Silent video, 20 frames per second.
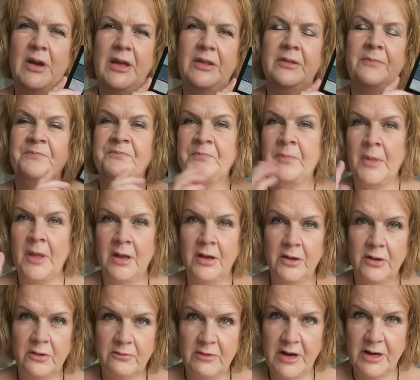with
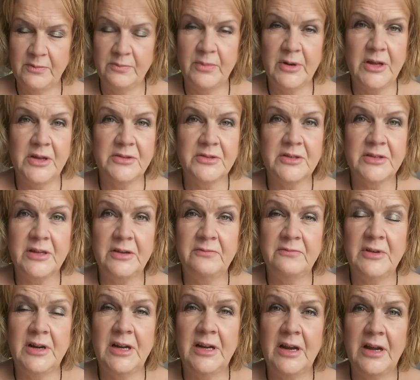green and blues because I
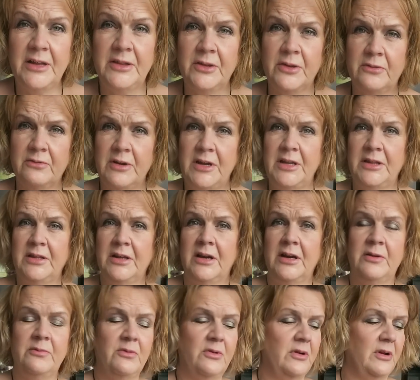really like the green that
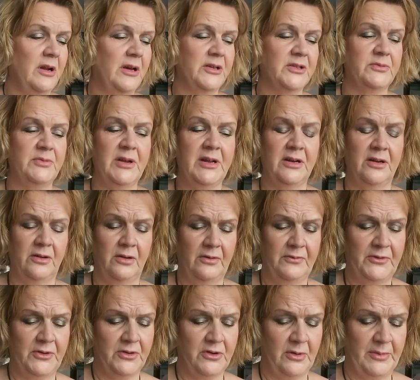I wore last week. And a lot
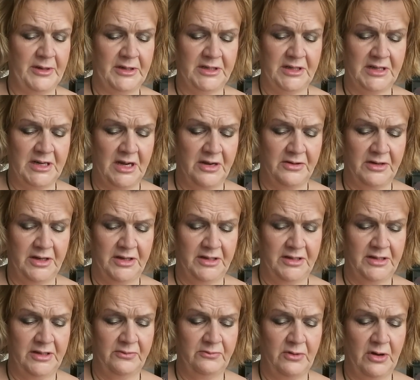of you commented how
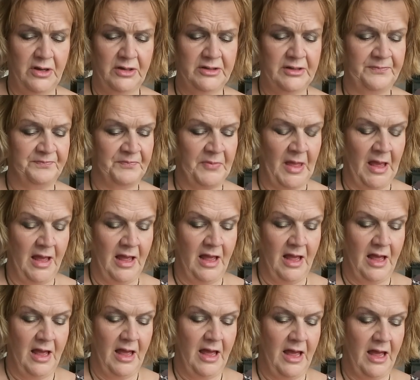nice it was.
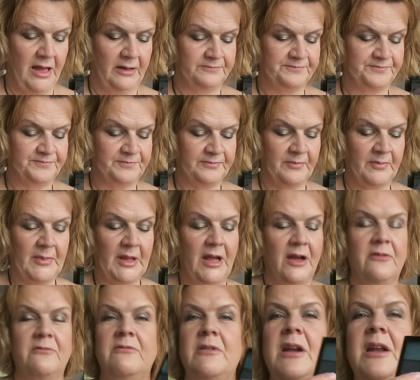I
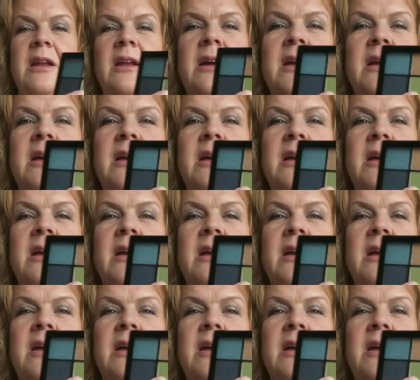really